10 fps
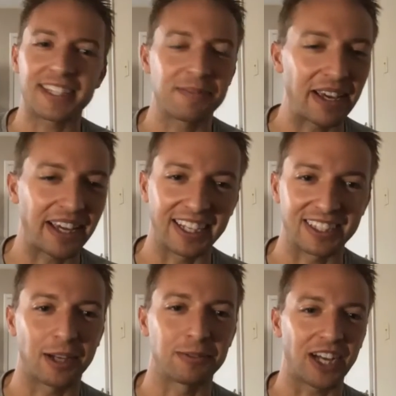making
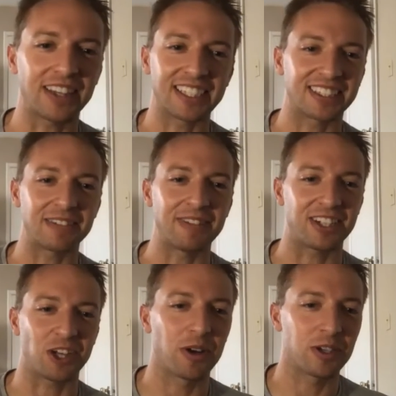assumptions. I think Steve Nash
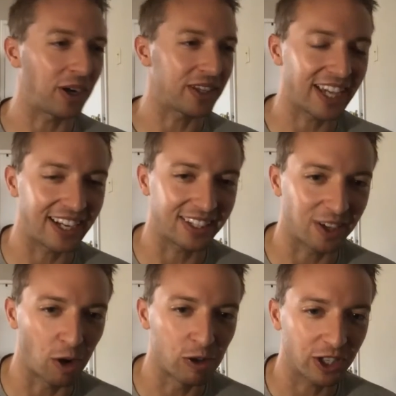always wanted to get into coaching.